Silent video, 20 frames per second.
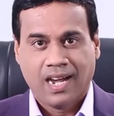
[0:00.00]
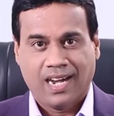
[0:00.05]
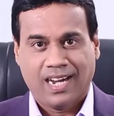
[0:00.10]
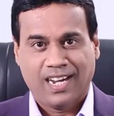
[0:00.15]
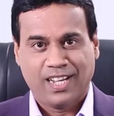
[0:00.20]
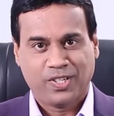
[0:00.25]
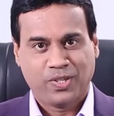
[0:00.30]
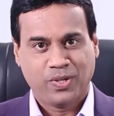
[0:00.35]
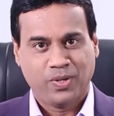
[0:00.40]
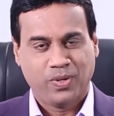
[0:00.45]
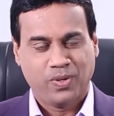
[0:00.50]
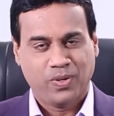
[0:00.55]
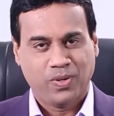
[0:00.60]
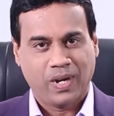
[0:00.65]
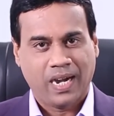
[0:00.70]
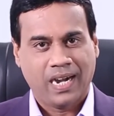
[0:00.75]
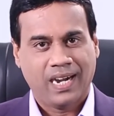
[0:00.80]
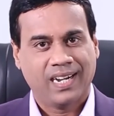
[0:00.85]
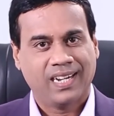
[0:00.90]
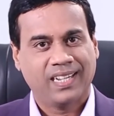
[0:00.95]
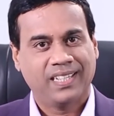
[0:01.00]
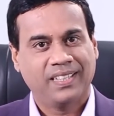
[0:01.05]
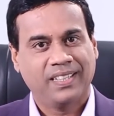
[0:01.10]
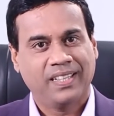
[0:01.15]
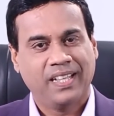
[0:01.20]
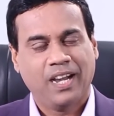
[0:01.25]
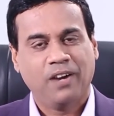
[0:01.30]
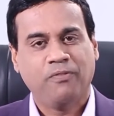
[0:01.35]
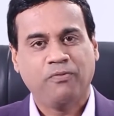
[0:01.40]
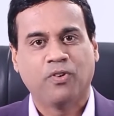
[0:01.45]

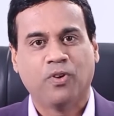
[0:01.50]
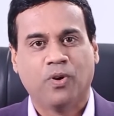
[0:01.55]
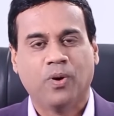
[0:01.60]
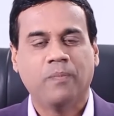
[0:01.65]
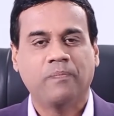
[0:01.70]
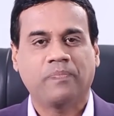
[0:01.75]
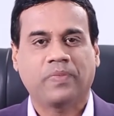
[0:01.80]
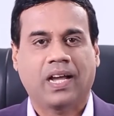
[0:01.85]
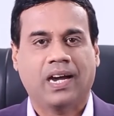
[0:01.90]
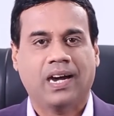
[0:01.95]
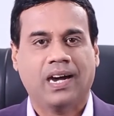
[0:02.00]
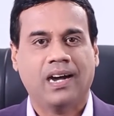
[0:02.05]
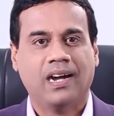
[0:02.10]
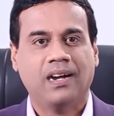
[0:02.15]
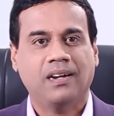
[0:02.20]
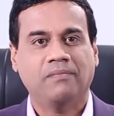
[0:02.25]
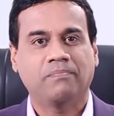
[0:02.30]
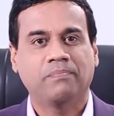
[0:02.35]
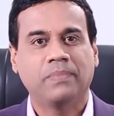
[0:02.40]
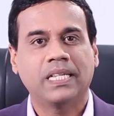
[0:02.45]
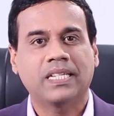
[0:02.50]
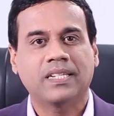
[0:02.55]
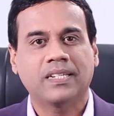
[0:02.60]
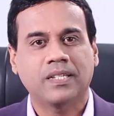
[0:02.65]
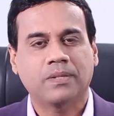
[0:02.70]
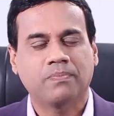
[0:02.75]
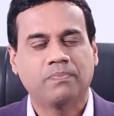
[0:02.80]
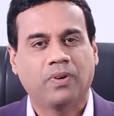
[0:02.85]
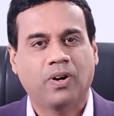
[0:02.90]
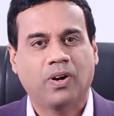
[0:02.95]
Therefore, our
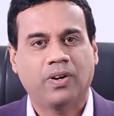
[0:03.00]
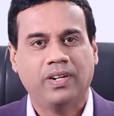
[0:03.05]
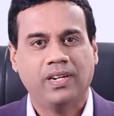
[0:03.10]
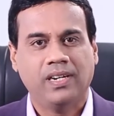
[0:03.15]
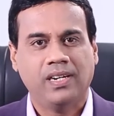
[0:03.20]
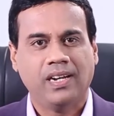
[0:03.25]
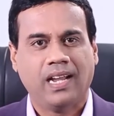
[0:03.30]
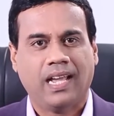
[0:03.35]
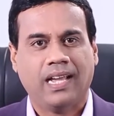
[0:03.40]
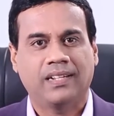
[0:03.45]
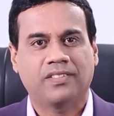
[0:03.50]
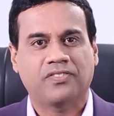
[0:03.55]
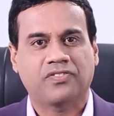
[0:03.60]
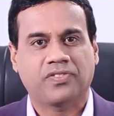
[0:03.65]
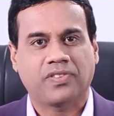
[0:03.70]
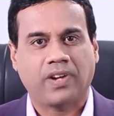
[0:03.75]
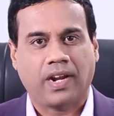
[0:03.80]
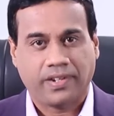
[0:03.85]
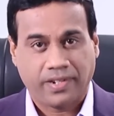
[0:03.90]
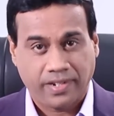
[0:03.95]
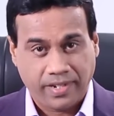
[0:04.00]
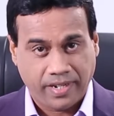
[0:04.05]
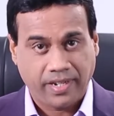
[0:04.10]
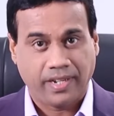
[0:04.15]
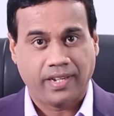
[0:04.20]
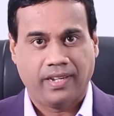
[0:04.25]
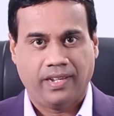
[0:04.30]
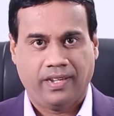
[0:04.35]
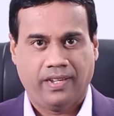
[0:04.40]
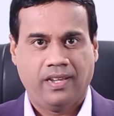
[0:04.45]
business model and
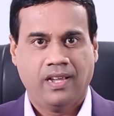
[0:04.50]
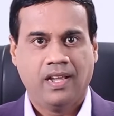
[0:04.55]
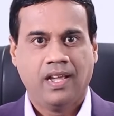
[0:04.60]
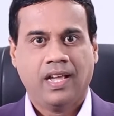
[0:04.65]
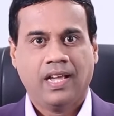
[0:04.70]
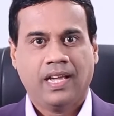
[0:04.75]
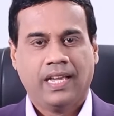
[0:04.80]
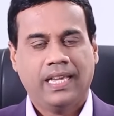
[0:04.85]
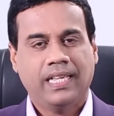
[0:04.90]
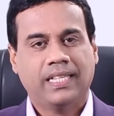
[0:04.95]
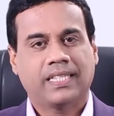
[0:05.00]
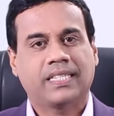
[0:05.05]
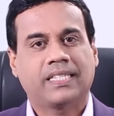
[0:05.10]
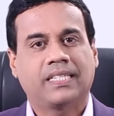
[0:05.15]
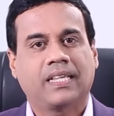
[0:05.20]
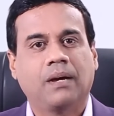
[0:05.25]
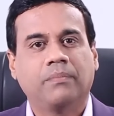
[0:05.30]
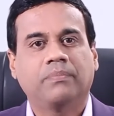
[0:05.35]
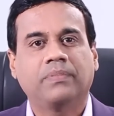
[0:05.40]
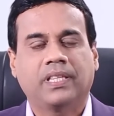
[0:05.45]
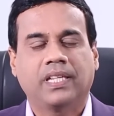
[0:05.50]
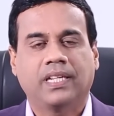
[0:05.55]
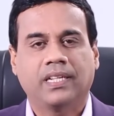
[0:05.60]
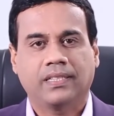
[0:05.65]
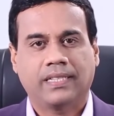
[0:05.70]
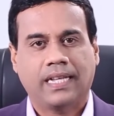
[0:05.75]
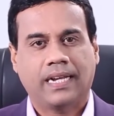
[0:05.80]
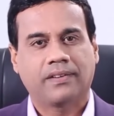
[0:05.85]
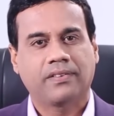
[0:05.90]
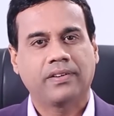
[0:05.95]
strategy is
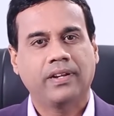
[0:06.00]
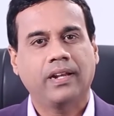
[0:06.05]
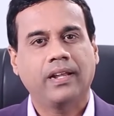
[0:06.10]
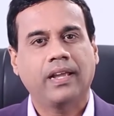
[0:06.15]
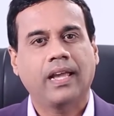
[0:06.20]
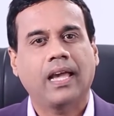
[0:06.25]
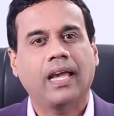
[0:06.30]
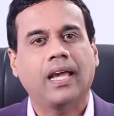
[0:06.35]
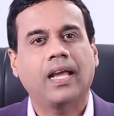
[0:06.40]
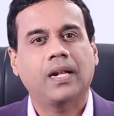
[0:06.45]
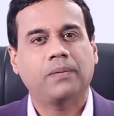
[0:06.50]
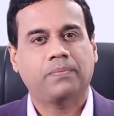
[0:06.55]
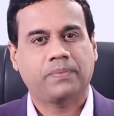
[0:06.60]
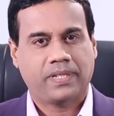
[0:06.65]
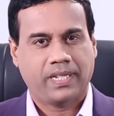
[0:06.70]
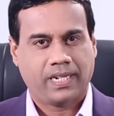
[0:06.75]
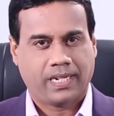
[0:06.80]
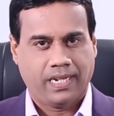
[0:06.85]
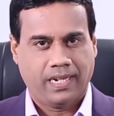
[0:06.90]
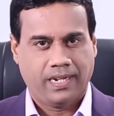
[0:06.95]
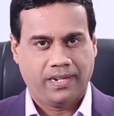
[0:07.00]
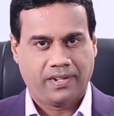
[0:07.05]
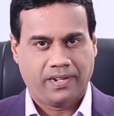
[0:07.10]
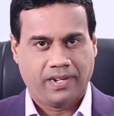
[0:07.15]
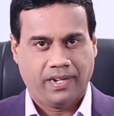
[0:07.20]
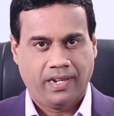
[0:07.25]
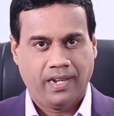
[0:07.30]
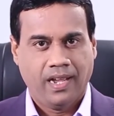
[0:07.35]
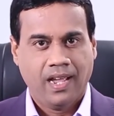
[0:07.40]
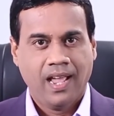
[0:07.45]
something that really helps the
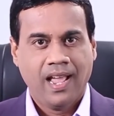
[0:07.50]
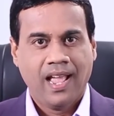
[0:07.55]
country.